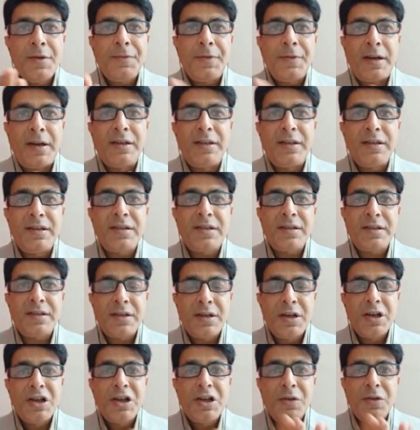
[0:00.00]
Friends,
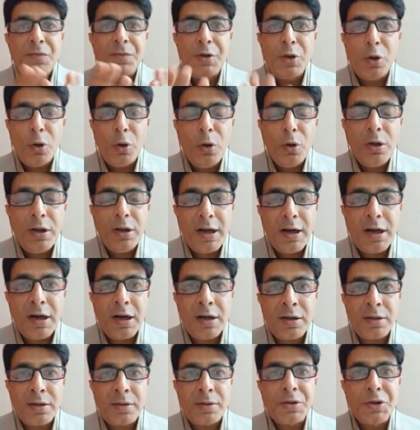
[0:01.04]
we all
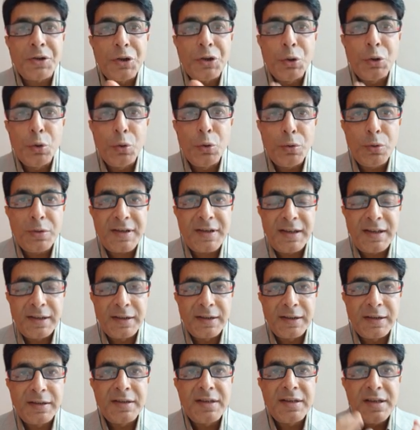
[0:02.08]
are
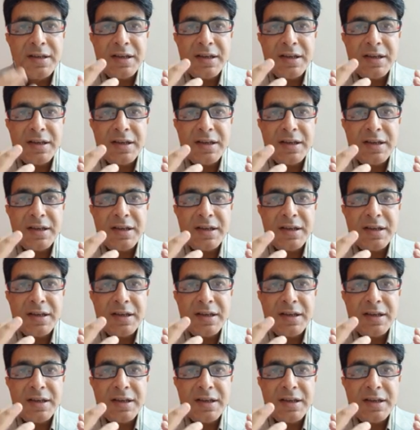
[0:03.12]
using